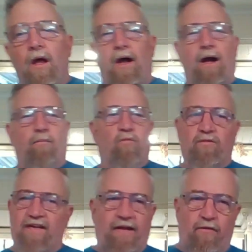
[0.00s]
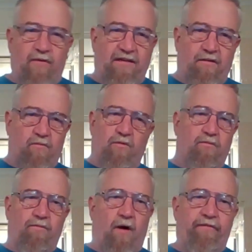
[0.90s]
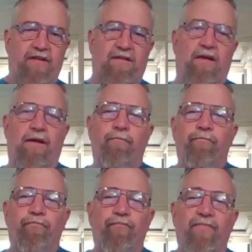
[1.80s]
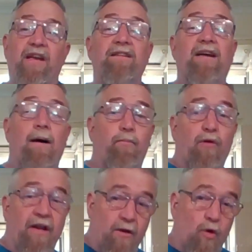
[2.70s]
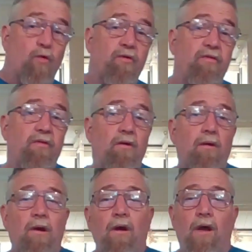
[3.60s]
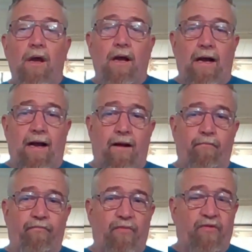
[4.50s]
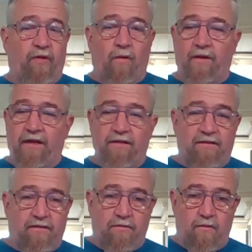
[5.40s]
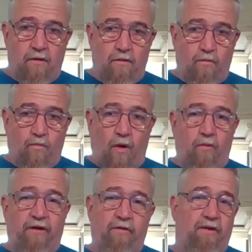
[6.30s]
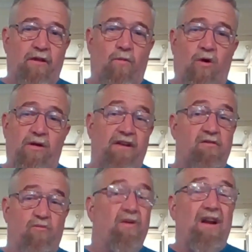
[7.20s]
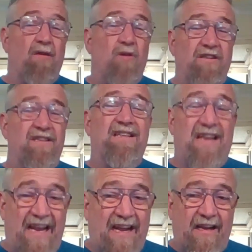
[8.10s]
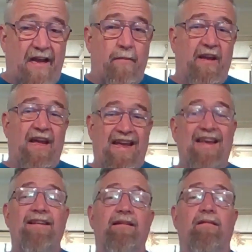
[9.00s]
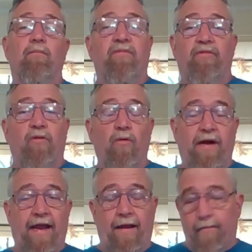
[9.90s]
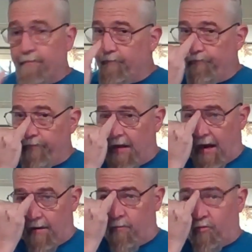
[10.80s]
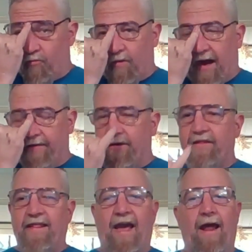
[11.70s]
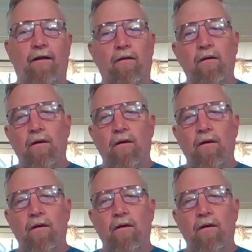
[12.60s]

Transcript: We'll take the rest of it. Obviously, these are pre-cooked. So it's what we're doing in the wok is really we're just going to be heating them through again, rather than